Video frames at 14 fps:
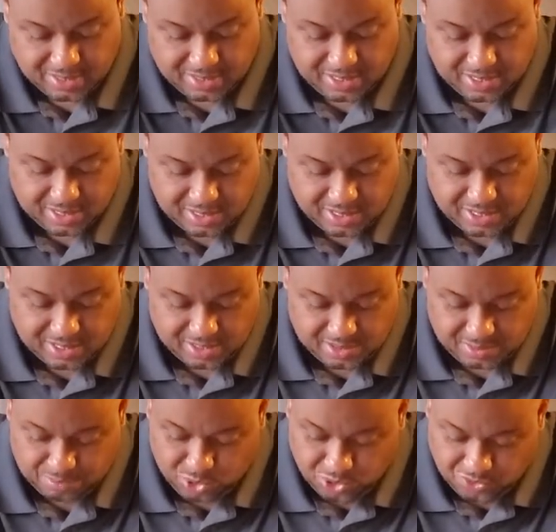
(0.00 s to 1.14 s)
These
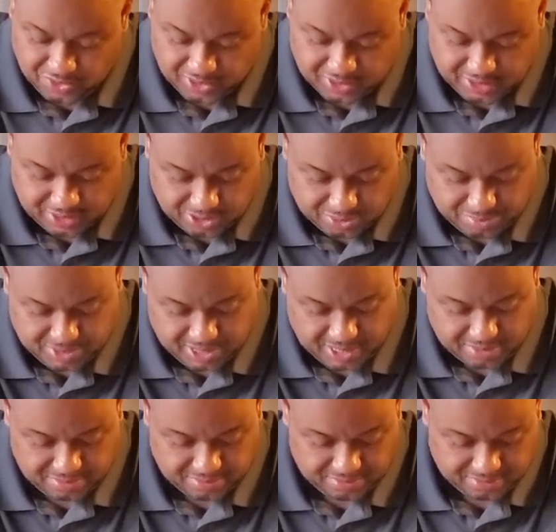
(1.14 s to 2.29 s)
things move a little
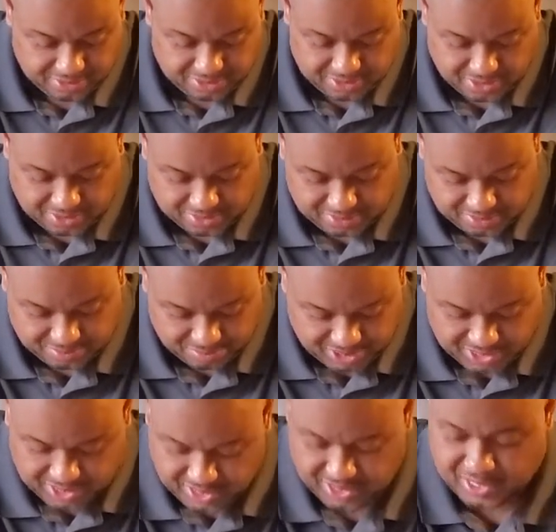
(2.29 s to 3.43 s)
bit, you know,
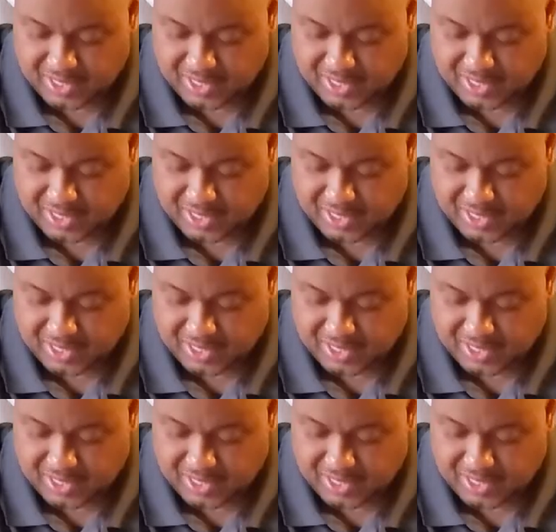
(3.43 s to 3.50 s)
but just